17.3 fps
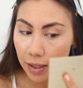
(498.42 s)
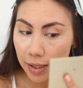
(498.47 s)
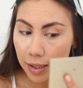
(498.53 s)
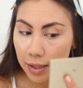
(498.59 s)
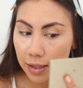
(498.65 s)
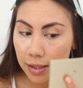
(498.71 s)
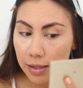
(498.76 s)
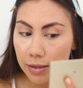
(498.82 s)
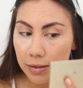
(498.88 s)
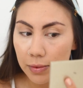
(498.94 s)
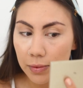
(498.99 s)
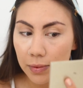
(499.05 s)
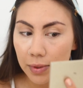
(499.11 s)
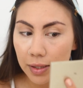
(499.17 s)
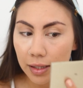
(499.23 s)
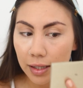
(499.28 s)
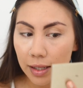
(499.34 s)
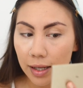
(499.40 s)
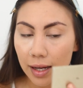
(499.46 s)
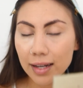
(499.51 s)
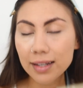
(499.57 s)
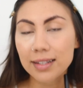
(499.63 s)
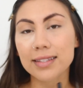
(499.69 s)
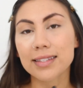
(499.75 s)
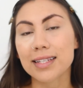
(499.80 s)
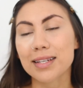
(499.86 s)
and it really
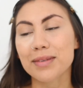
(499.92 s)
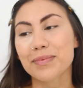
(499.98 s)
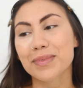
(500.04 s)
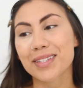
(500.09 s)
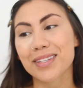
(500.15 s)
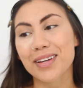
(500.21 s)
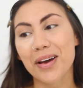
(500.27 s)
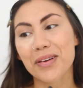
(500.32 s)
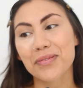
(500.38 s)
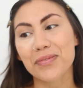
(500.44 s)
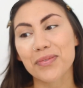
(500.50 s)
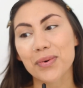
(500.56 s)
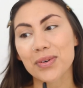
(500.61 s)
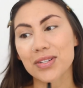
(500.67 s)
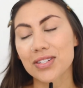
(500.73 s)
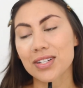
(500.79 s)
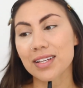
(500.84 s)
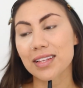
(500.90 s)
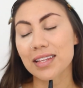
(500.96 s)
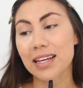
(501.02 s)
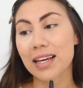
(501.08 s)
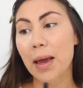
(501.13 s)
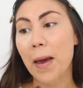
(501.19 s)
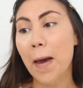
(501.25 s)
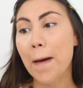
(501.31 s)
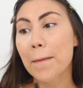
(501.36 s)
kind of seems to
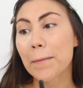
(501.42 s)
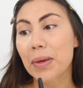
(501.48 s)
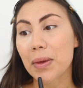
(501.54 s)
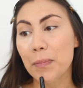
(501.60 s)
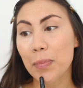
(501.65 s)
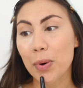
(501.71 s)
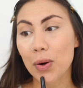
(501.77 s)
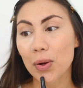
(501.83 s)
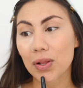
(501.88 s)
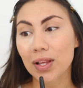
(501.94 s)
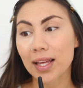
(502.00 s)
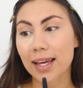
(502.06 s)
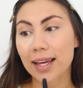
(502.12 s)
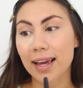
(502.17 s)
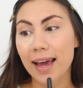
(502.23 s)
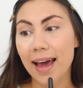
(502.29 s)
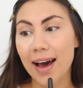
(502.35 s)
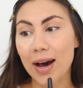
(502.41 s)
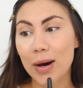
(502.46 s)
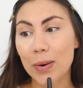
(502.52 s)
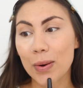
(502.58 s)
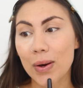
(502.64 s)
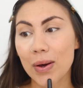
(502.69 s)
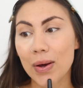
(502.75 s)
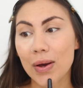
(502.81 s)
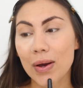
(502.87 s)
unfortunately be pulling
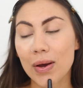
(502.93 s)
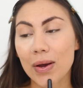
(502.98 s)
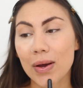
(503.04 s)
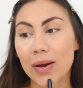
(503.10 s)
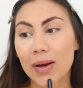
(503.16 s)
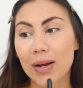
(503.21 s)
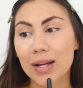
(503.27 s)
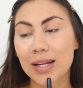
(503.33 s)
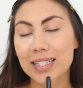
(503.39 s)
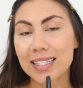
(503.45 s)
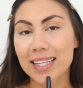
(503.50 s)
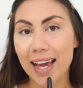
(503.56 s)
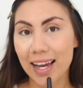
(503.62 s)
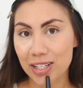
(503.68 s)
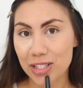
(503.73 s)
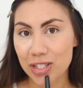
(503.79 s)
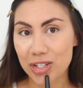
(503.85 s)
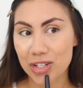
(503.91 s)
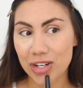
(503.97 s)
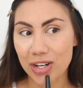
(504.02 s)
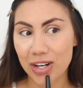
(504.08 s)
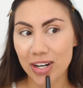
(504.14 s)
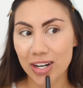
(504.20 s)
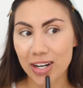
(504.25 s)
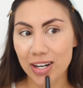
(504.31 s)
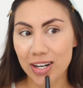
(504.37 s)
out
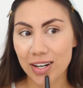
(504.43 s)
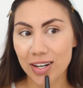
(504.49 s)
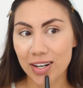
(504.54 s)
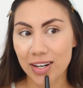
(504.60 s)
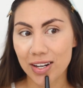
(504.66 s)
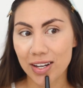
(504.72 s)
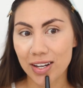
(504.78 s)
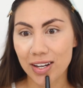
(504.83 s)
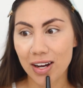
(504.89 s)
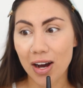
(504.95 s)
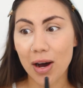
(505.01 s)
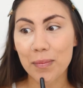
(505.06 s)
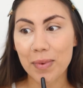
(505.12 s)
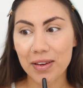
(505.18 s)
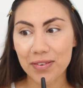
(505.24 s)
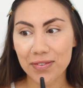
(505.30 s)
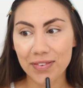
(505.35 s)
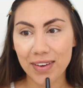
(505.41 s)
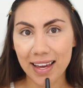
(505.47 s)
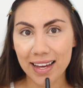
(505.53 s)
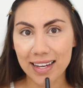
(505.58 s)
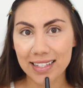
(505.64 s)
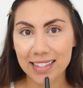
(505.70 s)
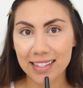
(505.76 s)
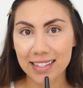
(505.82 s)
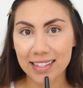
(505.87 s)
texture on my face.
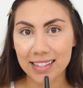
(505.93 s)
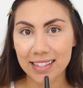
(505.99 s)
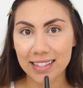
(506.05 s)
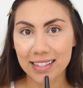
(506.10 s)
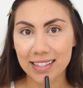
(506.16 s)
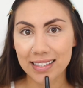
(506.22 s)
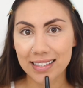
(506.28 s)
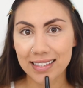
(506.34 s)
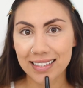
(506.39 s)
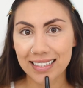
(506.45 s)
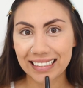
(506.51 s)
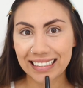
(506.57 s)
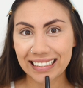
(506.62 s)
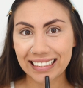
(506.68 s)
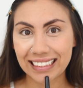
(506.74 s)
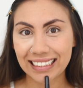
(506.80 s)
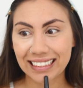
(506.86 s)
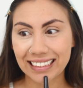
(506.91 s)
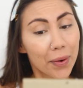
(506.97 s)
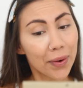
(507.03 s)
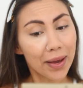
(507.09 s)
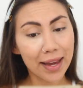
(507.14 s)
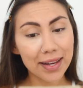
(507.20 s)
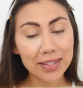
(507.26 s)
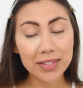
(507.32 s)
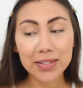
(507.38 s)

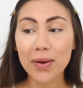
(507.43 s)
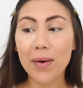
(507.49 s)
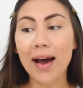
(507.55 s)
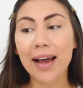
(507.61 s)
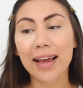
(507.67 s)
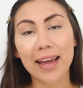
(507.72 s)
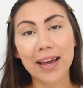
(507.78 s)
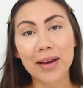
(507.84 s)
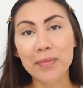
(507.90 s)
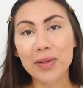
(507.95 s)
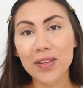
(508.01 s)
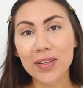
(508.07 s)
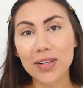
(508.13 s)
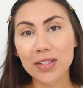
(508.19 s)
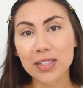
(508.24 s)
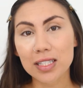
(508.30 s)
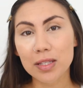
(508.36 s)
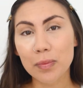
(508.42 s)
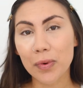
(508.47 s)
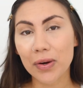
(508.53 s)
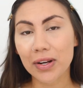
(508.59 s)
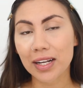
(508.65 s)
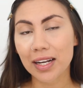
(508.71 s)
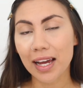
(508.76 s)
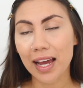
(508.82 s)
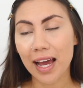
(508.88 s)
Okay, so I am a little
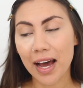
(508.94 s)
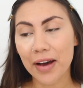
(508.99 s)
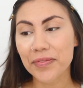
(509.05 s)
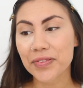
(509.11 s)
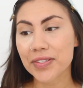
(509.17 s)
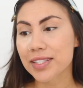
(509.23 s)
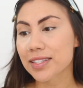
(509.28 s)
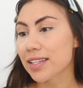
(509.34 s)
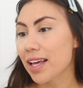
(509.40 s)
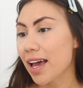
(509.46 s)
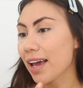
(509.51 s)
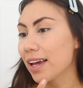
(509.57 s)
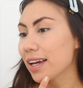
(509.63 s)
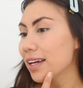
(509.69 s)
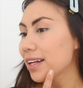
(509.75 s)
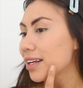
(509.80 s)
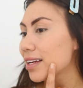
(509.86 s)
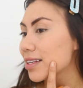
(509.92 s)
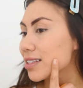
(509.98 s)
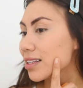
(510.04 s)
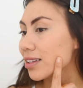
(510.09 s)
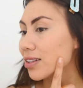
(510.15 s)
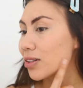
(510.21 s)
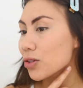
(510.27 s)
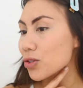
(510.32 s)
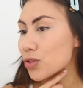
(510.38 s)
disappointed, I have to say. It is
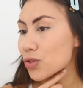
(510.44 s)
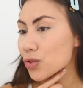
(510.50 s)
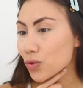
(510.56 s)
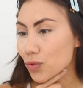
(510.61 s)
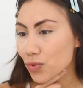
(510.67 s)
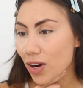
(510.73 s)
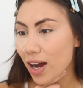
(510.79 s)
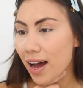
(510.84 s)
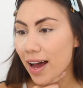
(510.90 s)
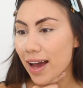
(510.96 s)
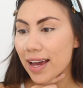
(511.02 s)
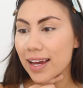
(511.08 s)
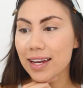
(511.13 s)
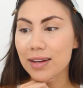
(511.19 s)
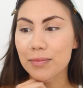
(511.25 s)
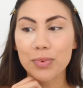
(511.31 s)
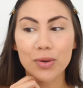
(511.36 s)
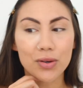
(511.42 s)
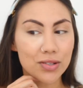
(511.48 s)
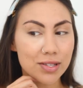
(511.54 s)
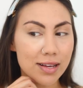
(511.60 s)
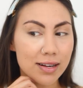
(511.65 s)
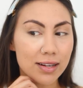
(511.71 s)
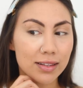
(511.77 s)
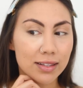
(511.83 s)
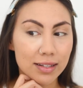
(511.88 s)
a little dry, it
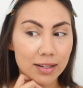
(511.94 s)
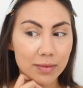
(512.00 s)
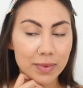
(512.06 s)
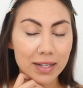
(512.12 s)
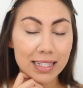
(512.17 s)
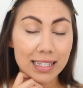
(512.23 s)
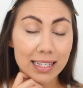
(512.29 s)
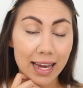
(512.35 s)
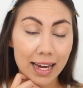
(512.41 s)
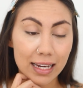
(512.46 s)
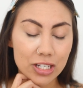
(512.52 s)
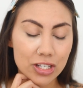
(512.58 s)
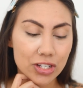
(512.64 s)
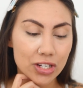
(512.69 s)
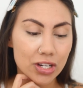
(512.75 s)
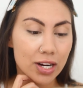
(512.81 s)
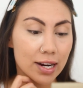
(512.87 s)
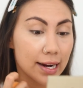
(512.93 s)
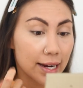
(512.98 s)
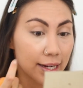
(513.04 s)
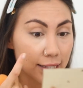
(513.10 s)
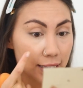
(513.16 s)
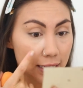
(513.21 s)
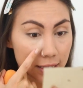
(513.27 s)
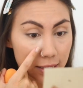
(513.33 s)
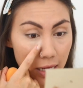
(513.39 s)
pulls out a little bit of texture,
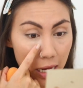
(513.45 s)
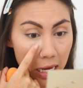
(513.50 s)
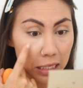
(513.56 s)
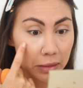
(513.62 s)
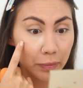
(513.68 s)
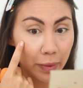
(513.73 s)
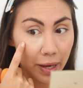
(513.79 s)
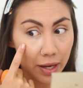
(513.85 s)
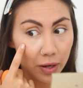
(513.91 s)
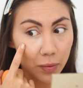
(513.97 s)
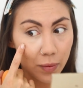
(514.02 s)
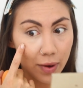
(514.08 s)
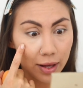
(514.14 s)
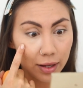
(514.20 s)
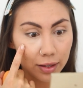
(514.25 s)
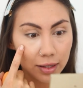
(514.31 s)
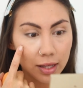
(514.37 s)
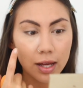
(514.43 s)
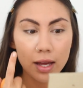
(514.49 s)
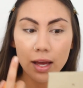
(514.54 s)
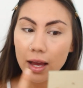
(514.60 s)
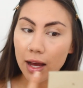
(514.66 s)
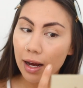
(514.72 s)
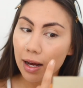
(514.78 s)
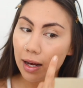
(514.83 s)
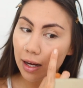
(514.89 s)
it does not bake well,
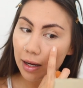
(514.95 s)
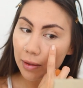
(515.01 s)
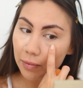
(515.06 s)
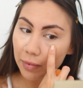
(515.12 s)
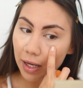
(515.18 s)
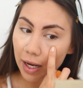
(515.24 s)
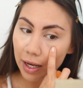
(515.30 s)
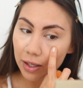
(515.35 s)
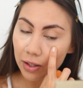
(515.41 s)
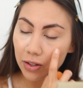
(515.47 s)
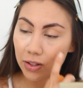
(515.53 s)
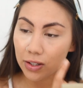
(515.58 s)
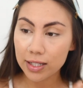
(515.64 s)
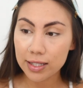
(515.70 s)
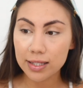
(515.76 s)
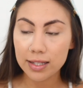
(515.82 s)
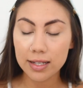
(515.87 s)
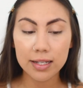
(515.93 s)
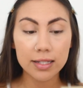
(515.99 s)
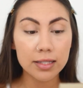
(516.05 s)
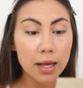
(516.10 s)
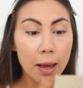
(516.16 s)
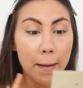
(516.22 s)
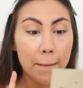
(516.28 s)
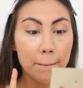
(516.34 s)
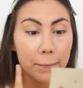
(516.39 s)
um, kind of
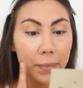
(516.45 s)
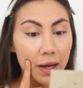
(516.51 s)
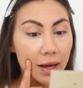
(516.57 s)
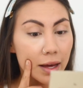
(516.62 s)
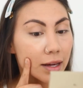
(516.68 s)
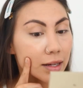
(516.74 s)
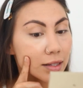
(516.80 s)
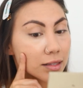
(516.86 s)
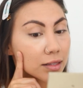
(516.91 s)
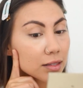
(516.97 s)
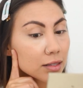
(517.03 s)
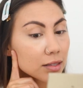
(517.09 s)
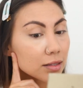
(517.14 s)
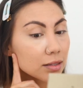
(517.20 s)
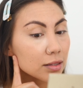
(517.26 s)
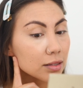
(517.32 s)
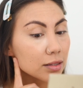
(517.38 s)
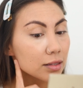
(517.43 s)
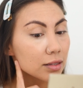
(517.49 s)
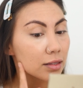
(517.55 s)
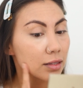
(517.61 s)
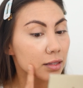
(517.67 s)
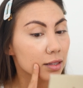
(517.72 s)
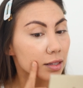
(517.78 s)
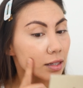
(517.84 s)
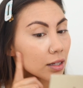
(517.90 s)
creases, but
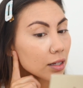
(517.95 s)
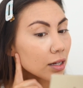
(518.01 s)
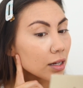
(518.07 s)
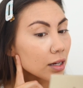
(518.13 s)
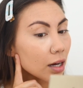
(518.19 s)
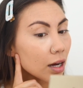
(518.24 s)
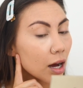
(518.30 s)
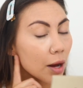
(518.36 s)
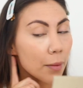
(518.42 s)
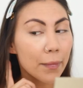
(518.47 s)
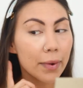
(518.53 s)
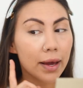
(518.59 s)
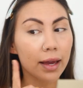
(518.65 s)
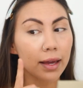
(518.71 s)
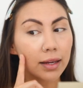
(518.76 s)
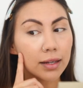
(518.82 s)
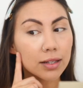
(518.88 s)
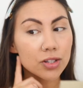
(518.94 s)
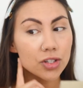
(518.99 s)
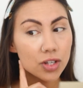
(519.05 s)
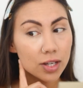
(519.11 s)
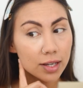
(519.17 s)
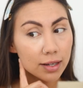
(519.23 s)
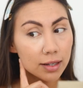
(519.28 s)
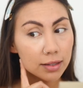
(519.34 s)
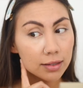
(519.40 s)
on my
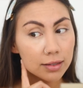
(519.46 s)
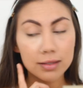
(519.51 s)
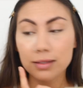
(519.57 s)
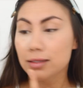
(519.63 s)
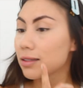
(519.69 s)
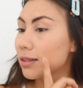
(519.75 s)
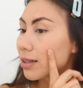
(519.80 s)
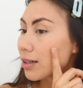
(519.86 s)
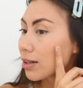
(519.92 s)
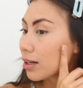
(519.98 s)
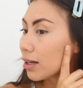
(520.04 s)
cheeks,